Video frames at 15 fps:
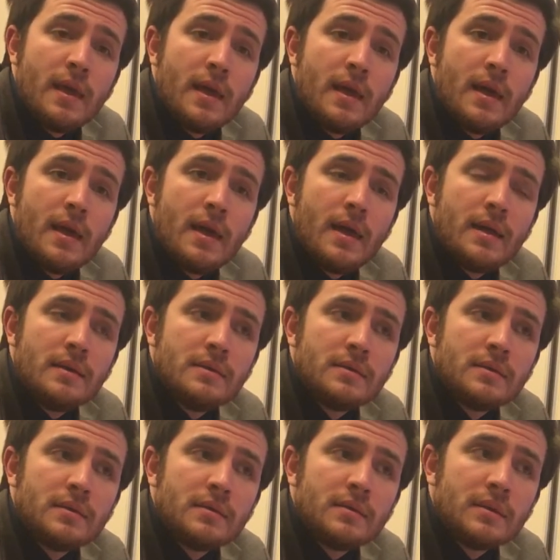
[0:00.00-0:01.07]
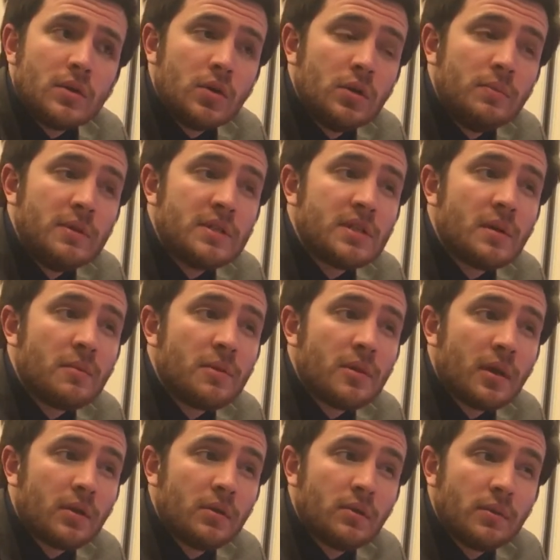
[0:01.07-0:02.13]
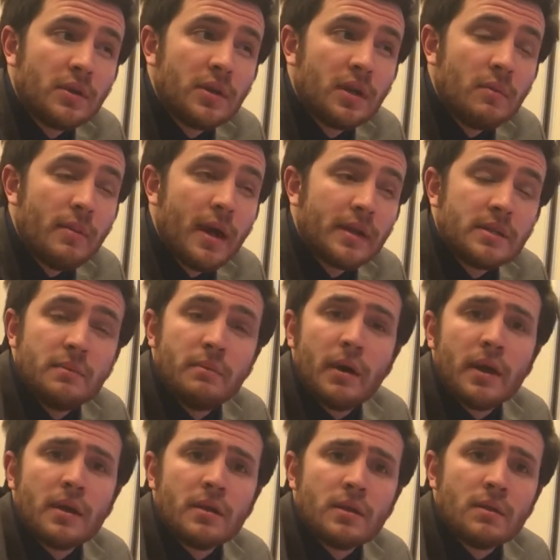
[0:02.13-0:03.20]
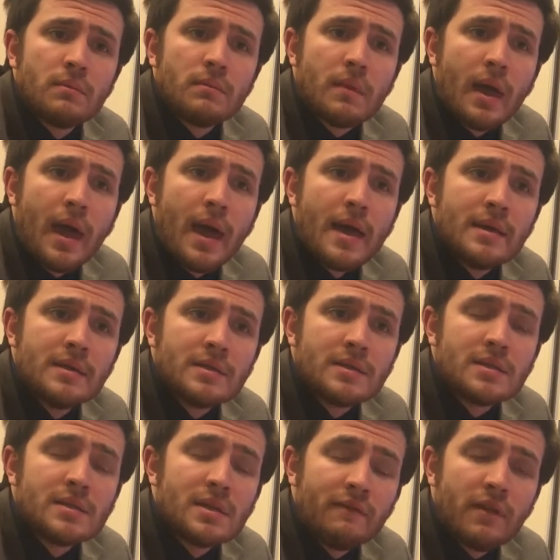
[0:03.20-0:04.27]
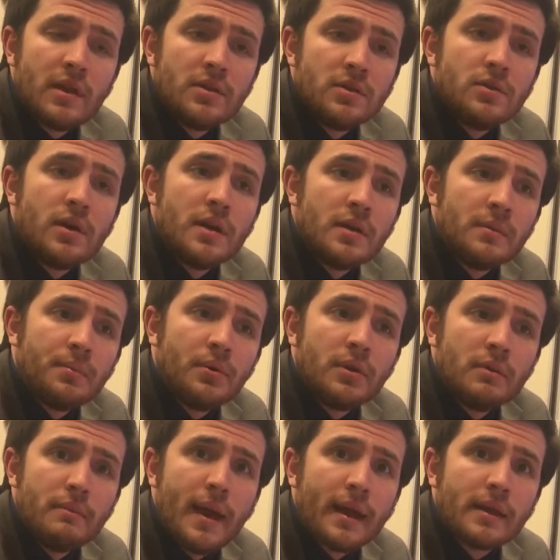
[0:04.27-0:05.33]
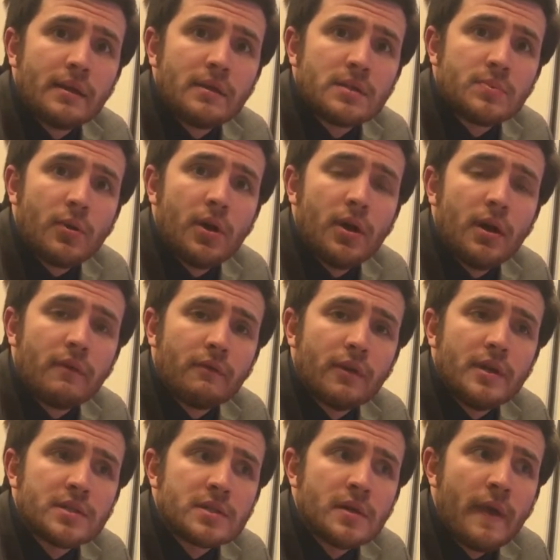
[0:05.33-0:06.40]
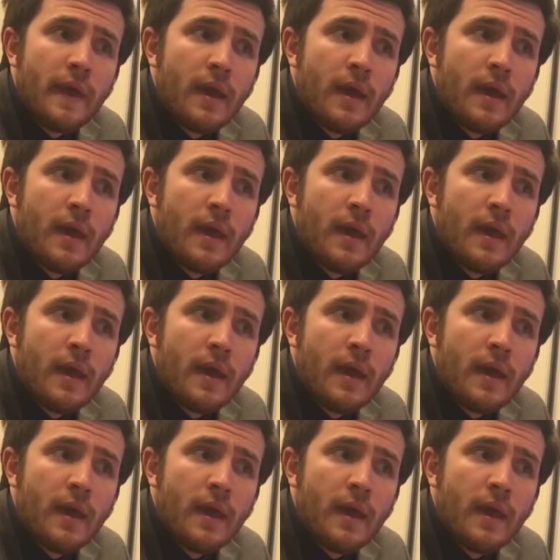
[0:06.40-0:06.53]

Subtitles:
and could be something that could really come back to bite them as if they do end up pulling back into this playoff race.